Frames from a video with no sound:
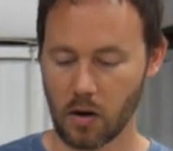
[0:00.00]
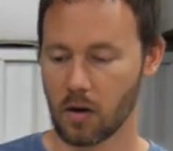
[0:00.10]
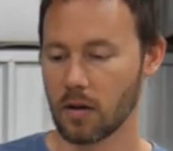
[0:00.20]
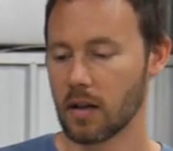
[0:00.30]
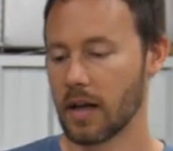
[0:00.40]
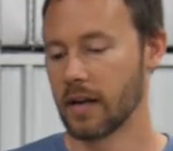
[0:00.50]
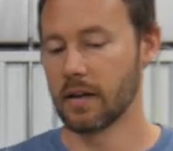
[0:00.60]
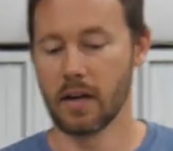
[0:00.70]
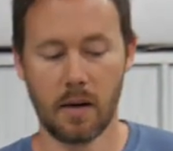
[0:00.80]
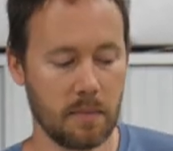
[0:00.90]
all
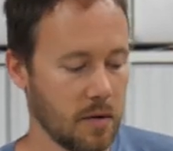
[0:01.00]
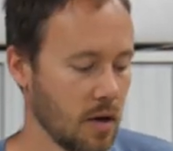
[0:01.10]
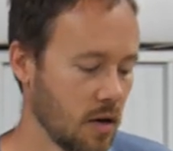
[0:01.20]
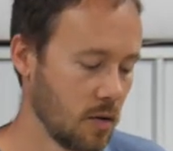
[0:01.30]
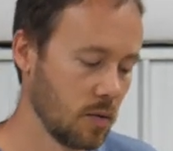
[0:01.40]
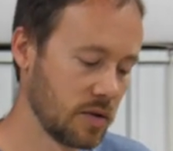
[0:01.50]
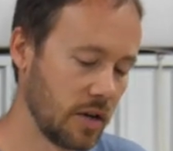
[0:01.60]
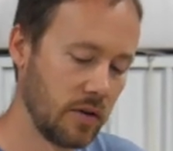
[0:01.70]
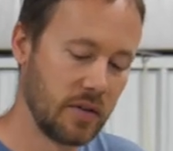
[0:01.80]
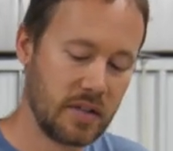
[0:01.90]
lined up, we'll
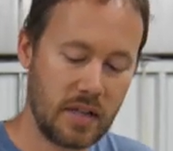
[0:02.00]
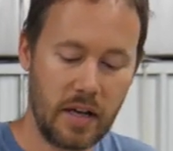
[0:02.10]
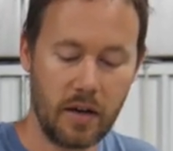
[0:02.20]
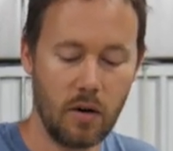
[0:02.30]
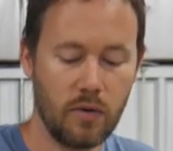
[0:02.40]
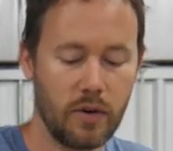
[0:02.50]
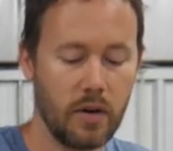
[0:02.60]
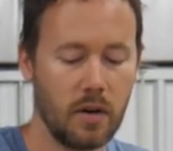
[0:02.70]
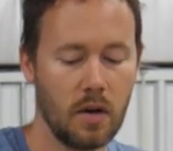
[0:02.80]
turn this thing over.